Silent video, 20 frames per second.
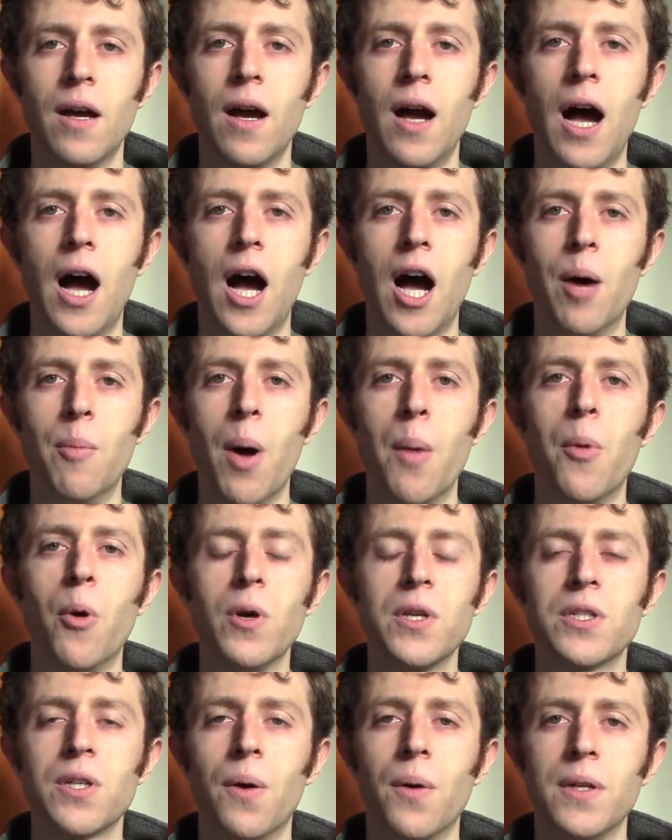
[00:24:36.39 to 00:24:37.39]
I'm
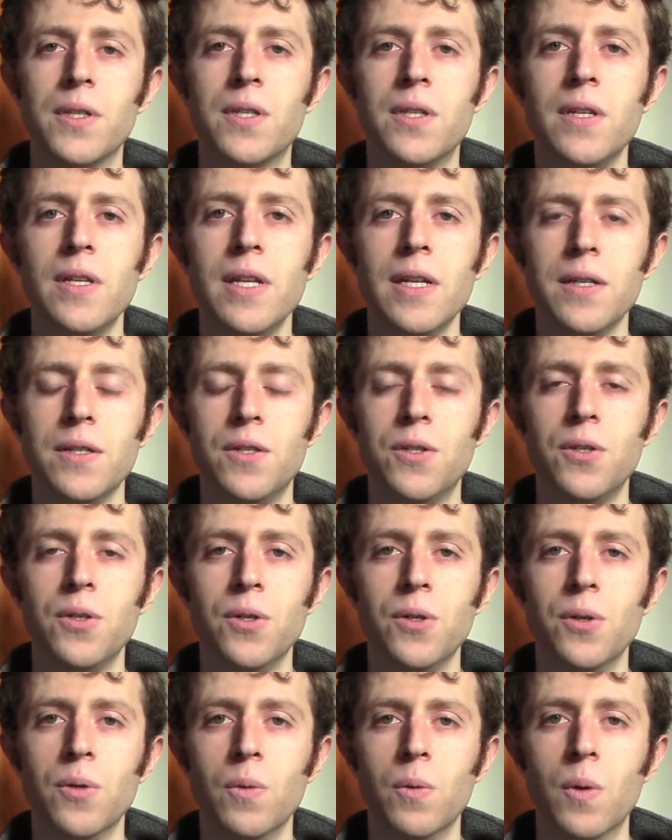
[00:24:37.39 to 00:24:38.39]
always going to need
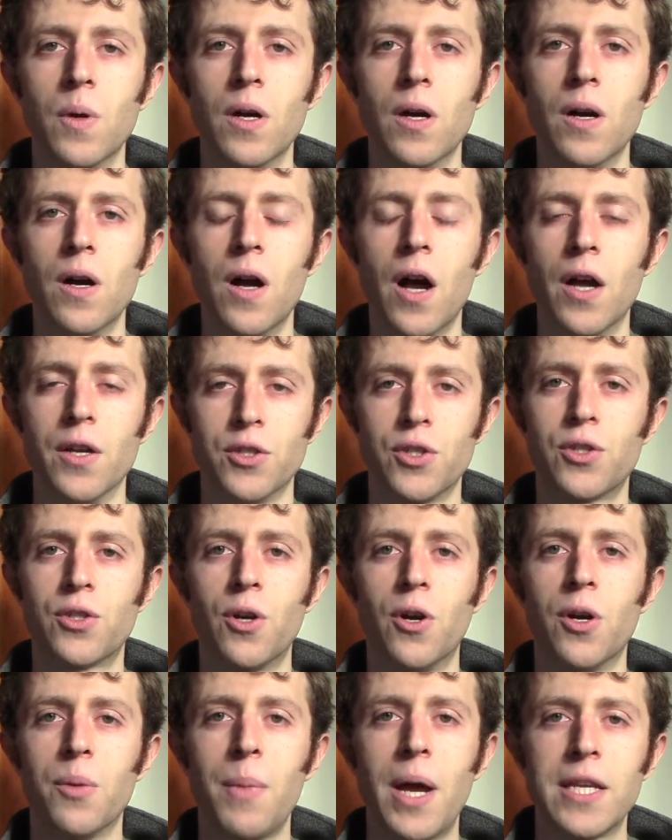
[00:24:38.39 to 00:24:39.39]
to
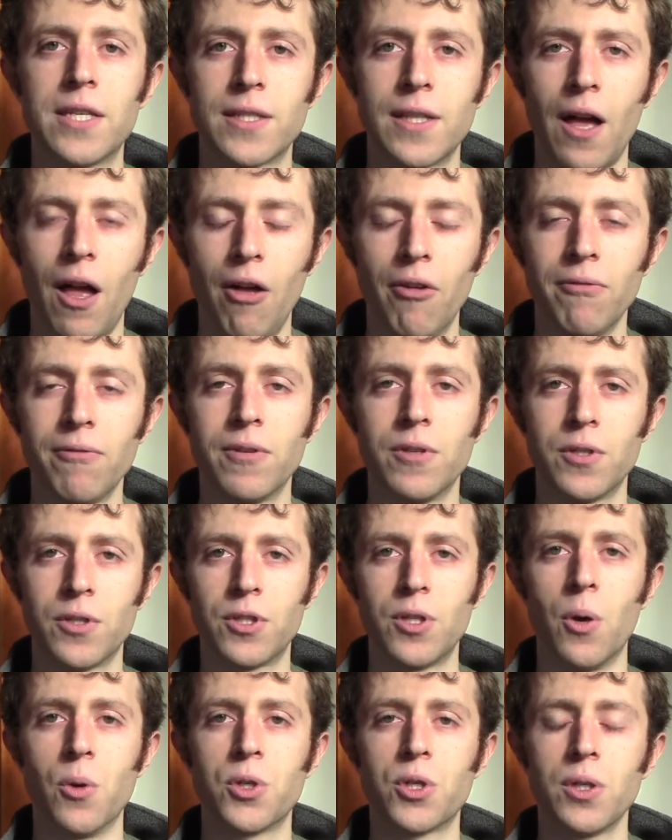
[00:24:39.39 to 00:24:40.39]
assert myself
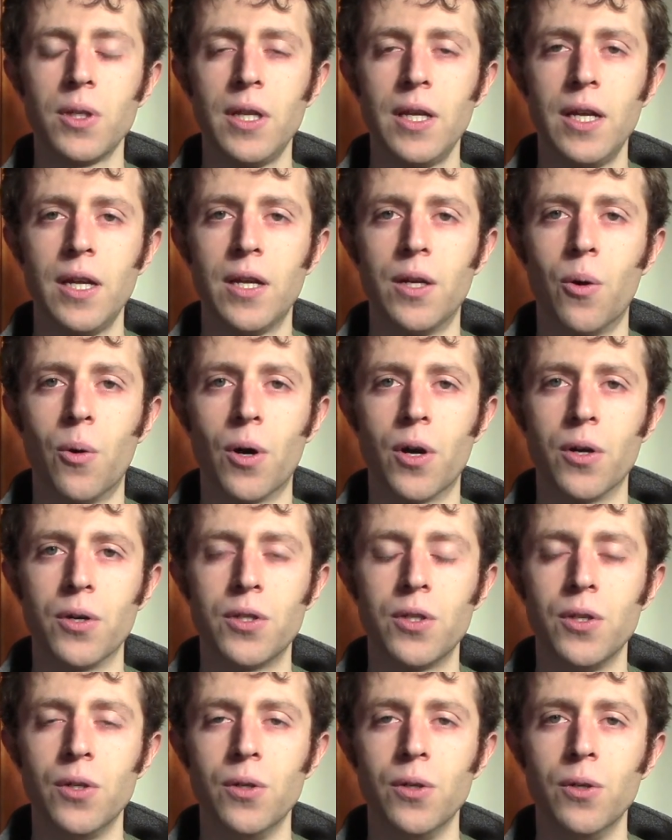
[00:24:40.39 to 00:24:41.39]
socially in order
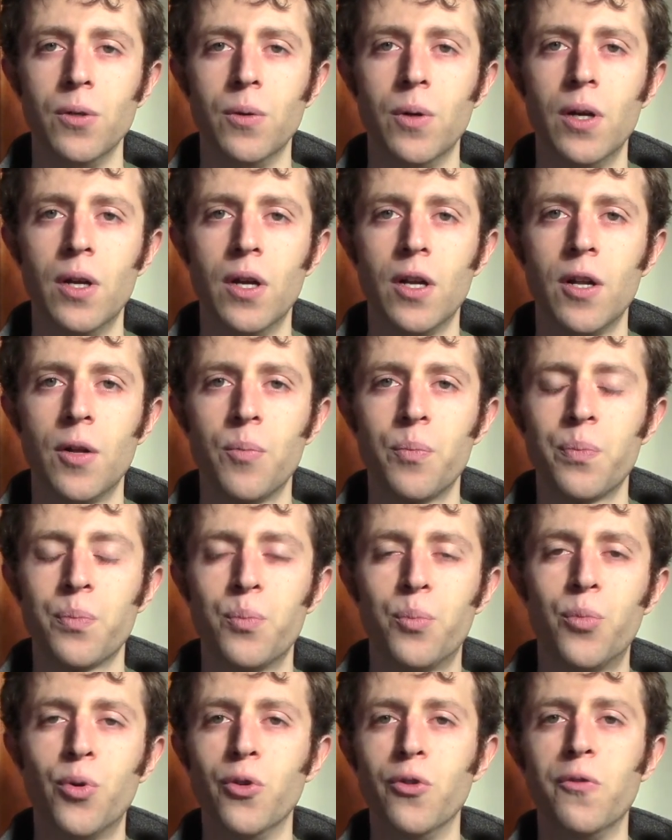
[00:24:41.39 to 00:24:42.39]
to
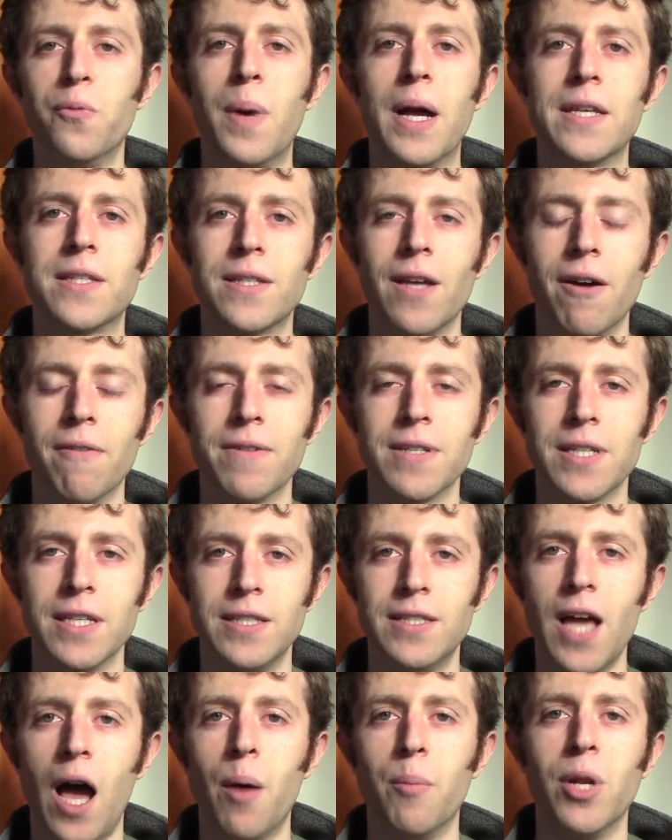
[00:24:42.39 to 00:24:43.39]
prove myself as a
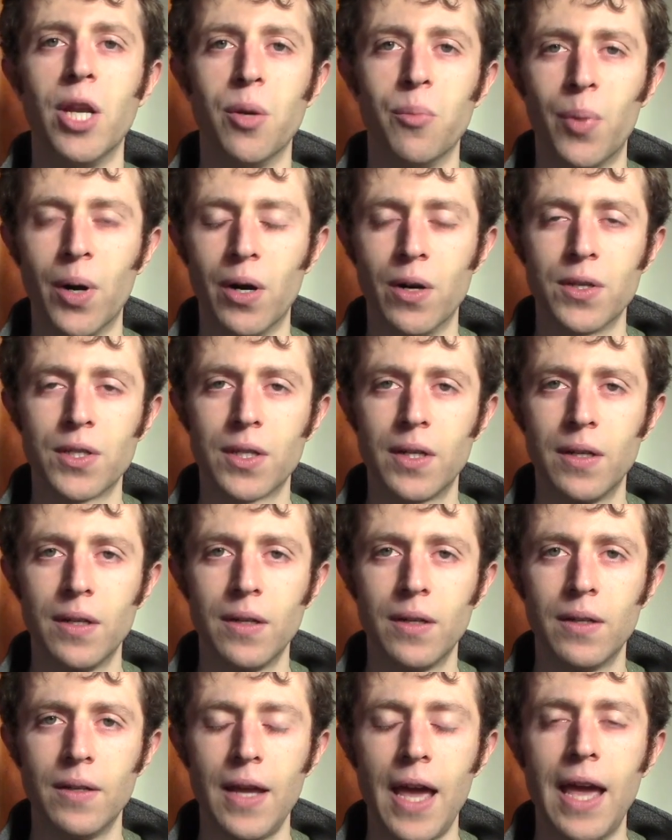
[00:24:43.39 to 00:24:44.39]
dominant person,
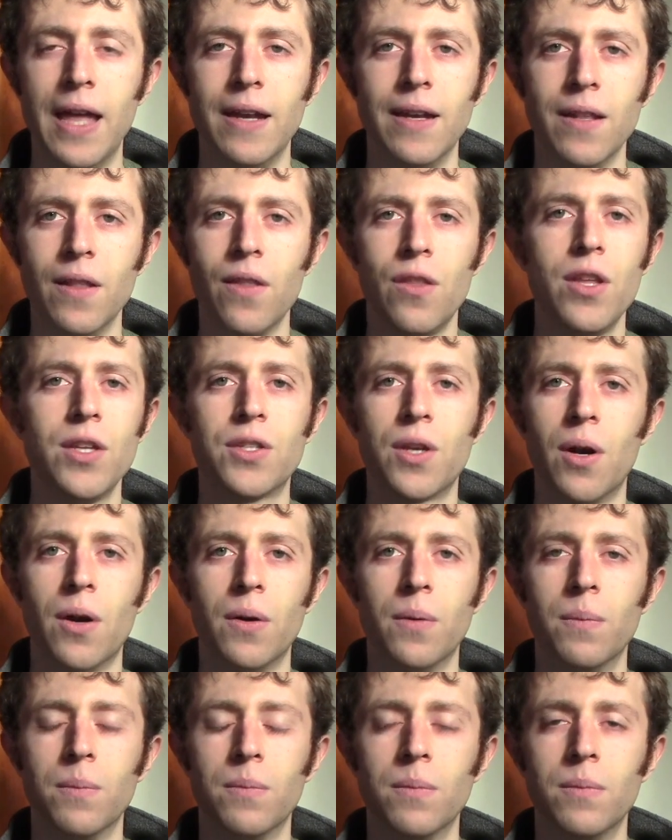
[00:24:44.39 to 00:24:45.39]
and
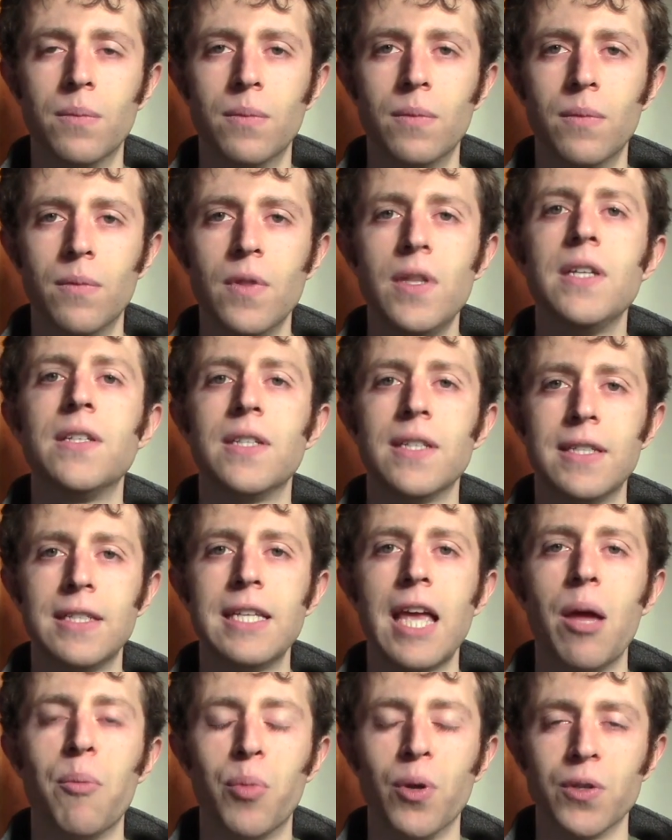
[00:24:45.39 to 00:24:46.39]
these
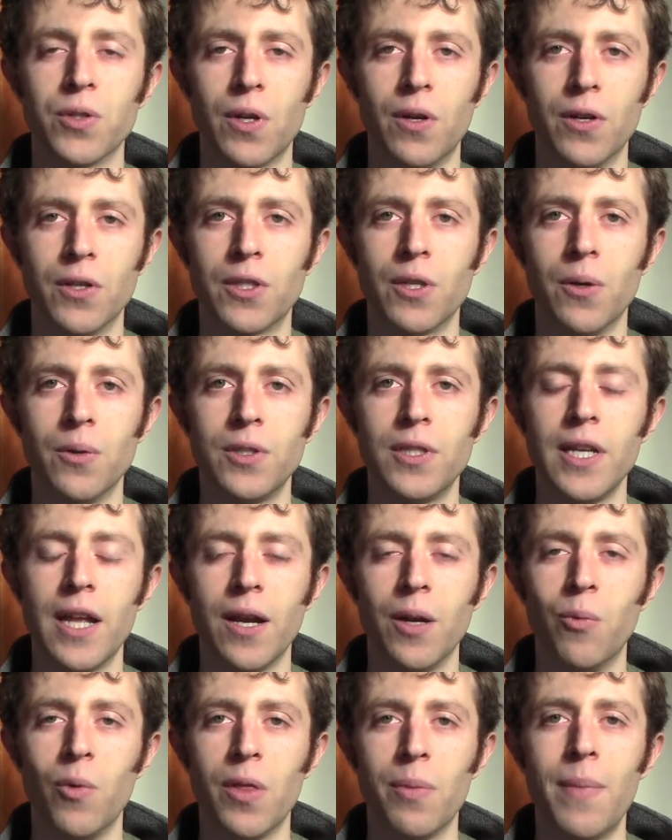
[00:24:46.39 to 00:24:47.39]
examples are
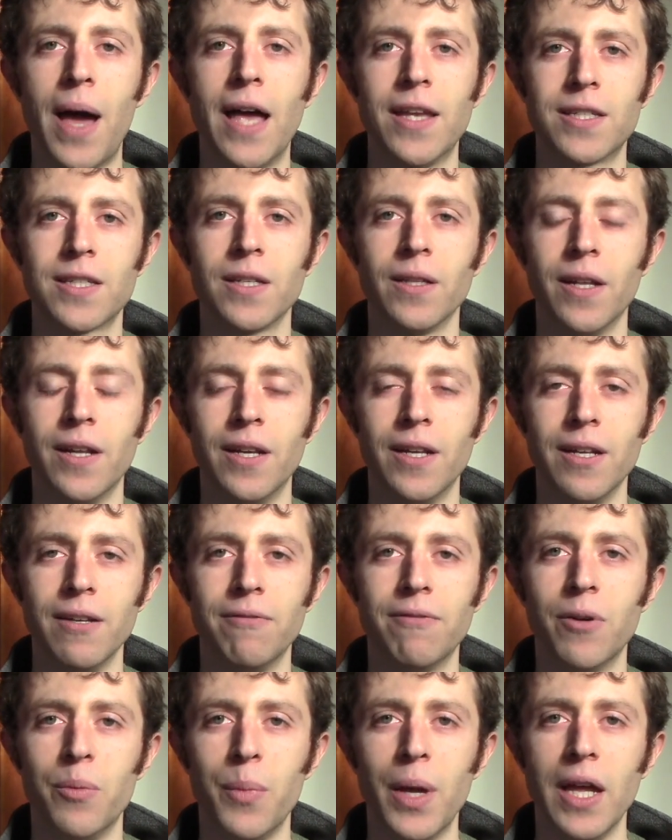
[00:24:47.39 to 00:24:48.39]
associated with masculinity
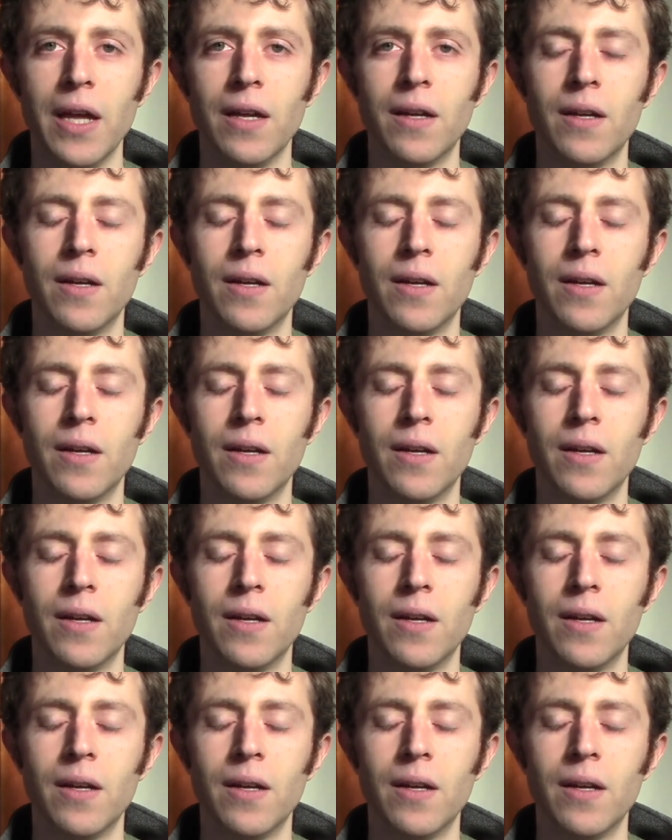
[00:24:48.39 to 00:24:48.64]
for me.